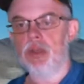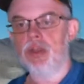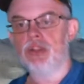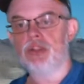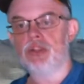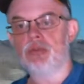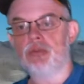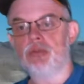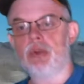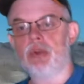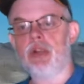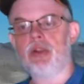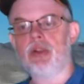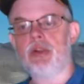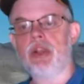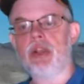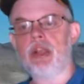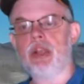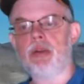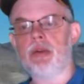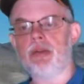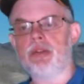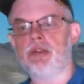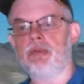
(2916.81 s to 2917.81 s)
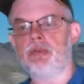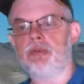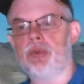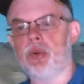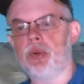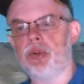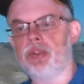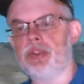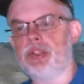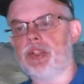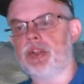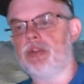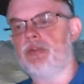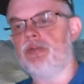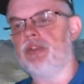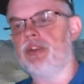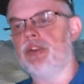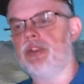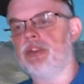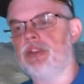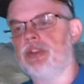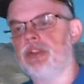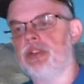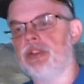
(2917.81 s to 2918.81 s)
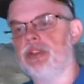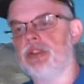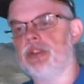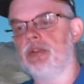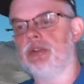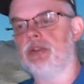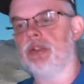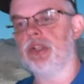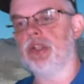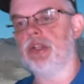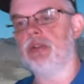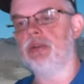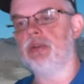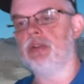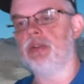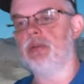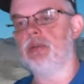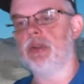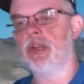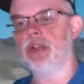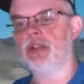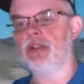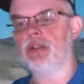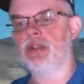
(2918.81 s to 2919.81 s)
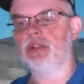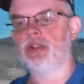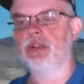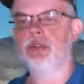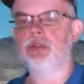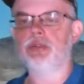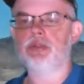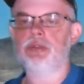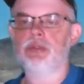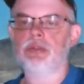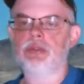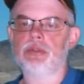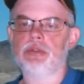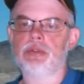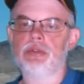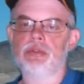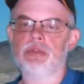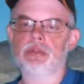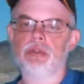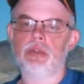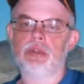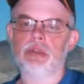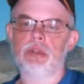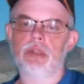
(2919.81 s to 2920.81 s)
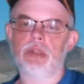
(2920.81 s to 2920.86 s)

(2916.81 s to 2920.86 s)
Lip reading: Swearing at sports events is illegal in Massachusetts.